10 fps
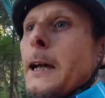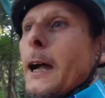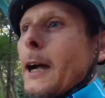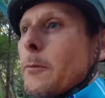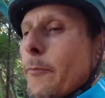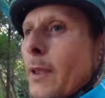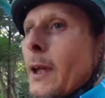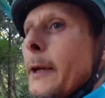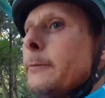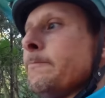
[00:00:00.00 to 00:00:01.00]
Um,
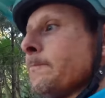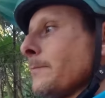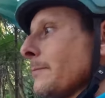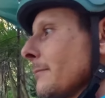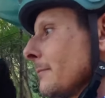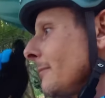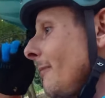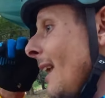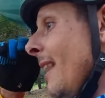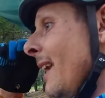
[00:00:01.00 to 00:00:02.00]

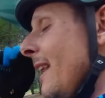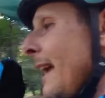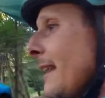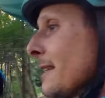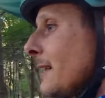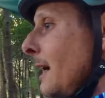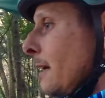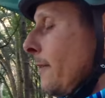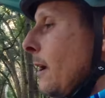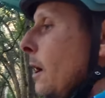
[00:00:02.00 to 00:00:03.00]
and then the other side
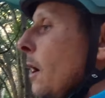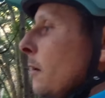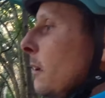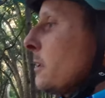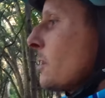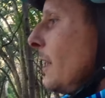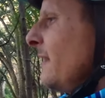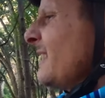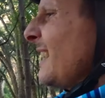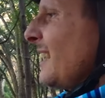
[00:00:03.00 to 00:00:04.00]
of Rhodes.
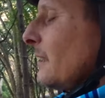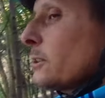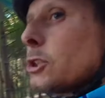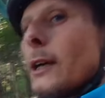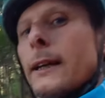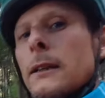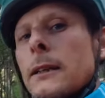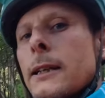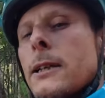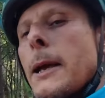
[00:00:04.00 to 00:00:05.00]
Drive is that little trail
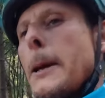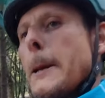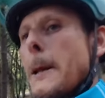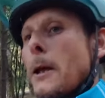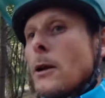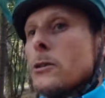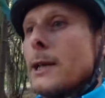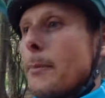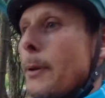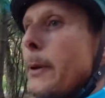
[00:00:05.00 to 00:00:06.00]
that goes
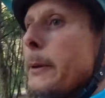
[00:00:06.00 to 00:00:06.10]
up